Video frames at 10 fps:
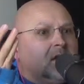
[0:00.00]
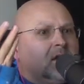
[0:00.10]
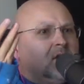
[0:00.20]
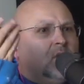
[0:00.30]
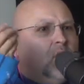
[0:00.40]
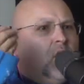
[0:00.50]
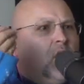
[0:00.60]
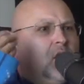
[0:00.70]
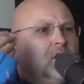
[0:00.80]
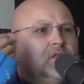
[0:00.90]
Right.
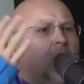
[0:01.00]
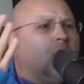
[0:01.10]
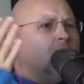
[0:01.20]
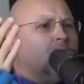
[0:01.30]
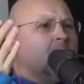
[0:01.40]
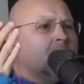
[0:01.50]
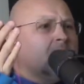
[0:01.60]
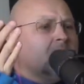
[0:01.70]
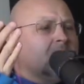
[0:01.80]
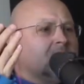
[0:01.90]
Hello?
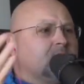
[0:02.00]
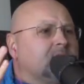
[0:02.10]
You